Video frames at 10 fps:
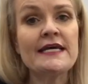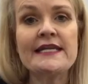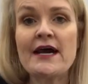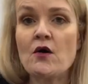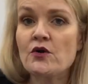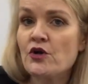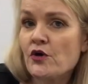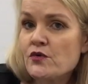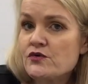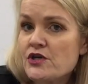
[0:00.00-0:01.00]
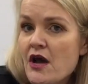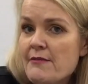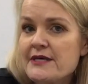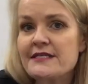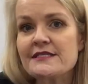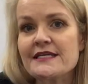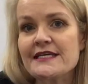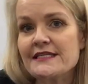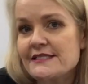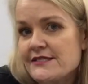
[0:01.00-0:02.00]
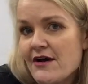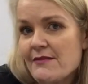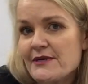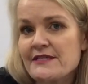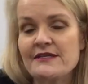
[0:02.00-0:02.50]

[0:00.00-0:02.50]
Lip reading: Now, not all diamond is diamond.